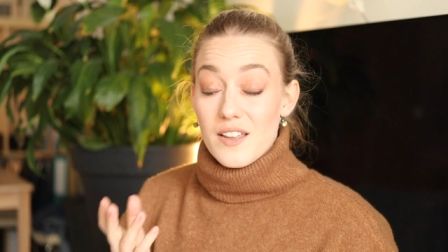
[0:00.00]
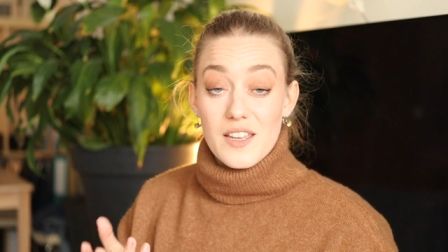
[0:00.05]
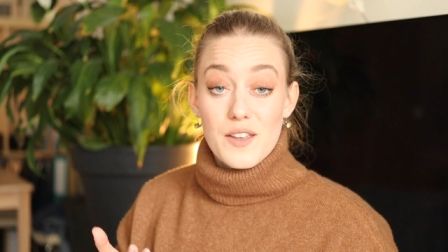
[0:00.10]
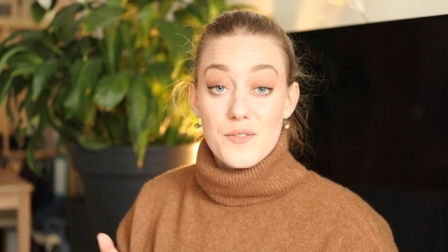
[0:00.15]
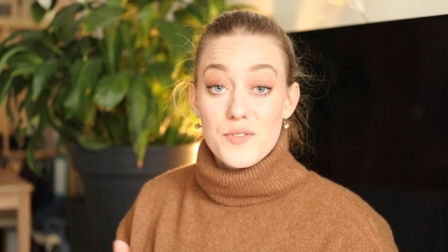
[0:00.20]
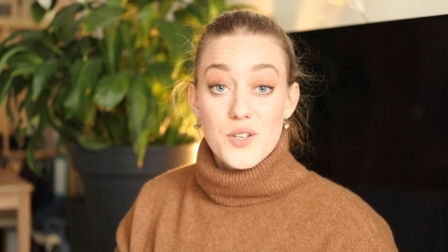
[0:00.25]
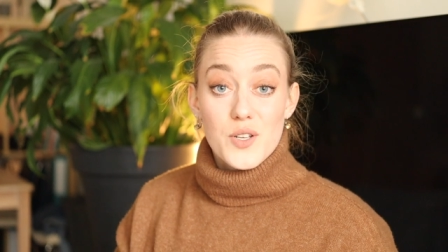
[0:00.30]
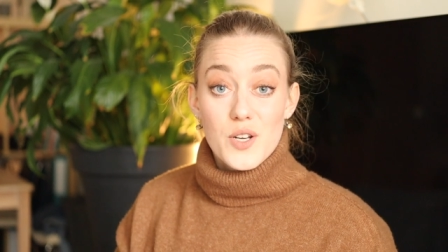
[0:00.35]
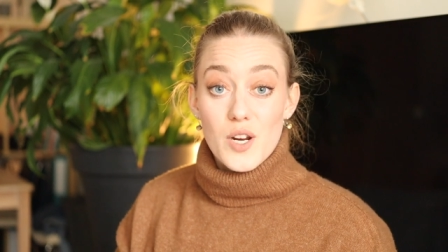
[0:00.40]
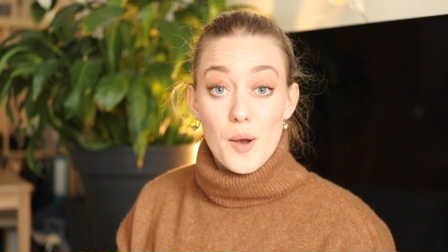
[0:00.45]

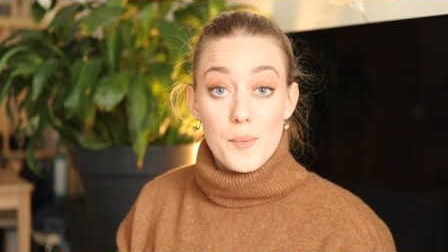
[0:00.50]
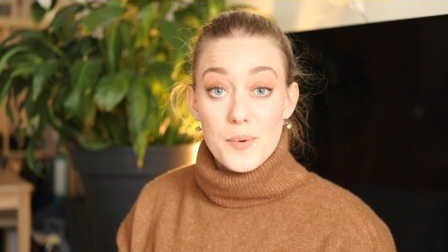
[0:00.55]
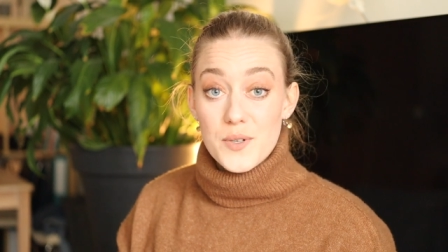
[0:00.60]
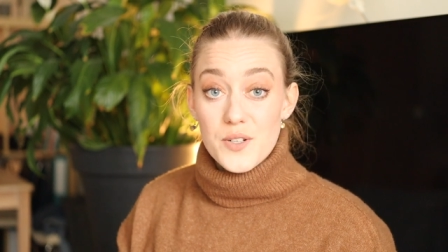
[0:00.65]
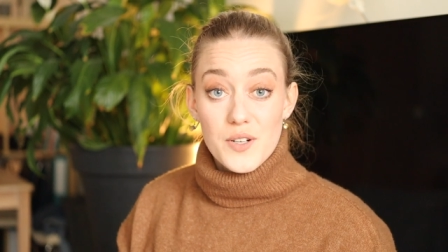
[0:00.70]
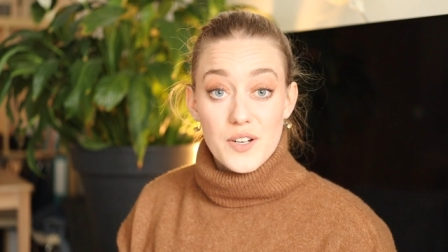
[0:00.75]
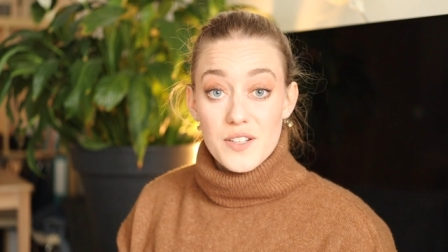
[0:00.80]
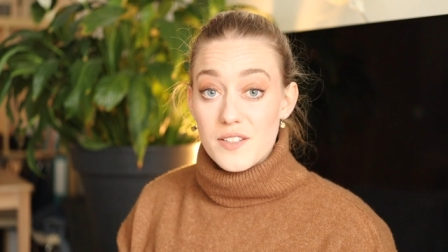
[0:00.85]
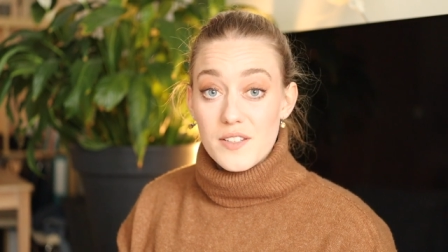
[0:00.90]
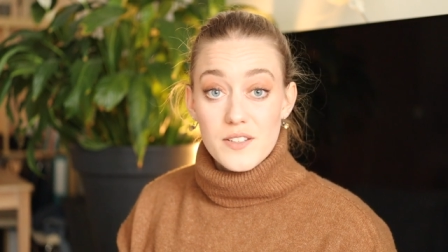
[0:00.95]
gives you the
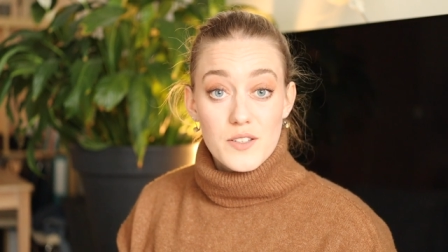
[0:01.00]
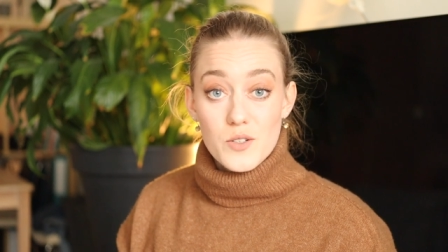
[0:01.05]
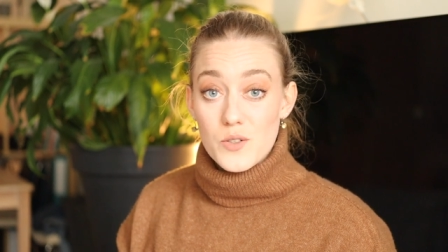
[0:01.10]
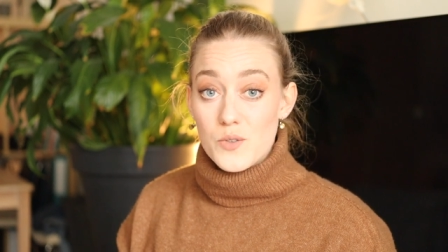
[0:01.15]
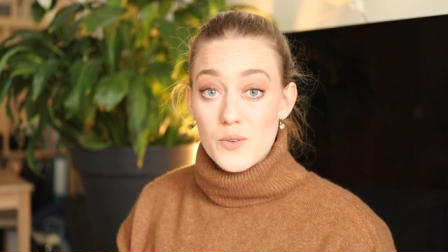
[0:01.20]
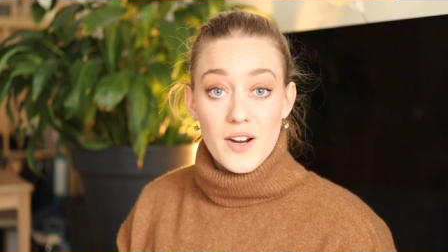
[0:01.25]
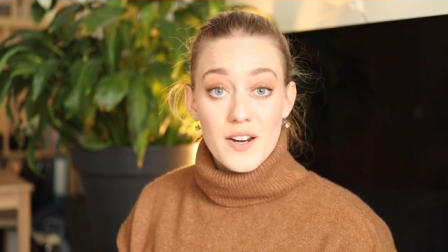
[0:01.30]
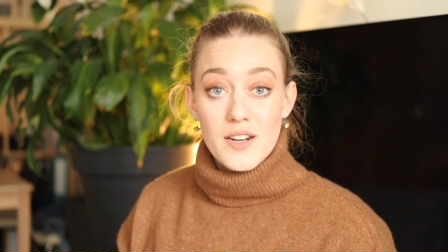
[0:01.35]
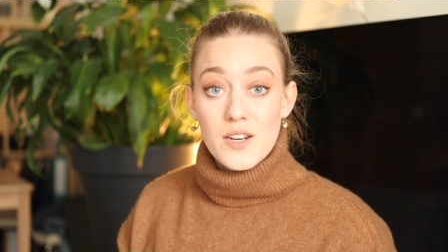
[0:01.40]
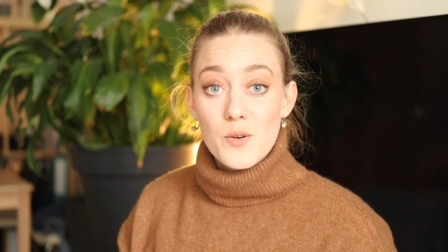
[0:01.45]
opportunity to
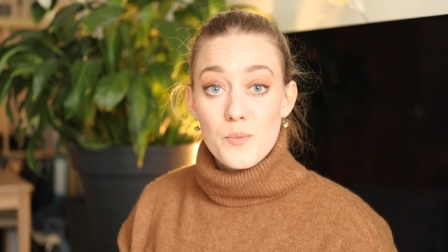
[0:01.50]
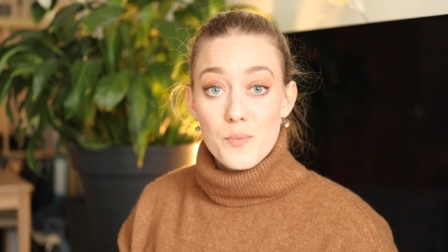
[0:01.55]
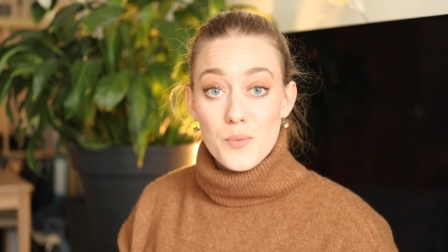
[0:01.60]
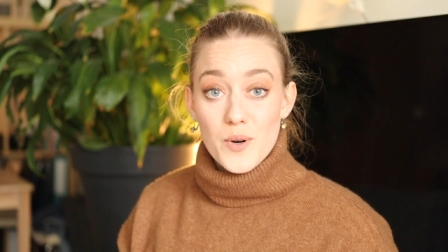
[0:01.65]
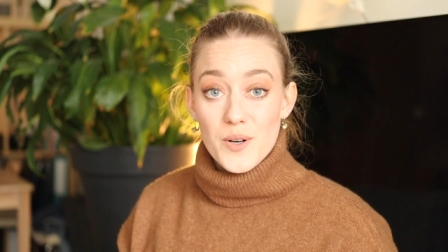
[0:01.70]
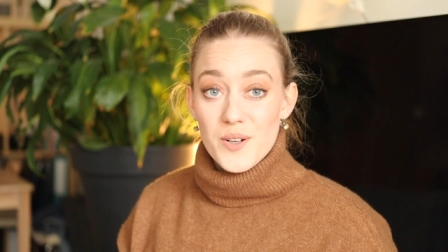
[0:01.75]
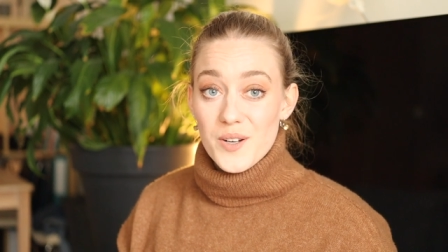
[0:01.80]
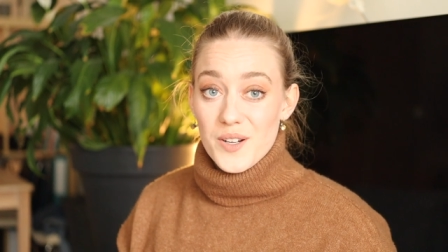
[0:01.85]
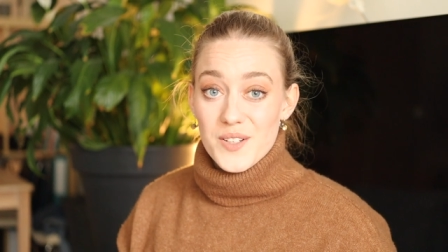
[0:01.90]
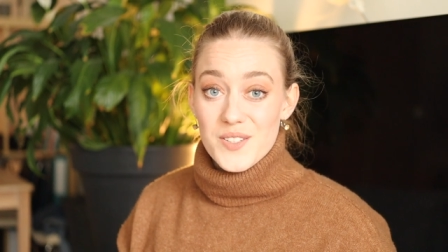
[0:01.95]
try new
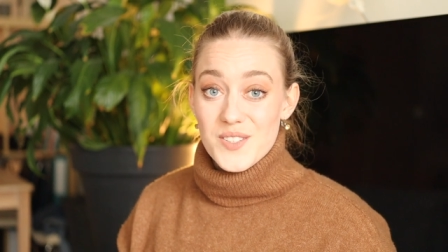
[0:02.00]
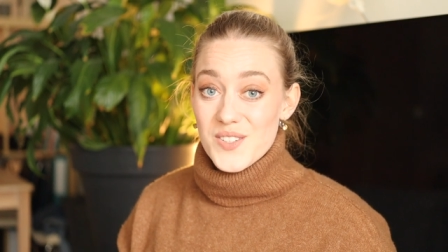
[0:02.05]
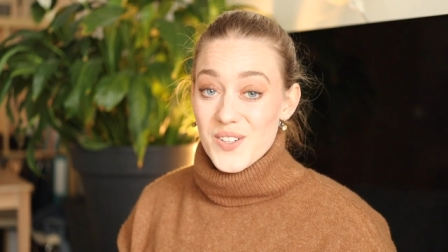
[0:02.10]
products.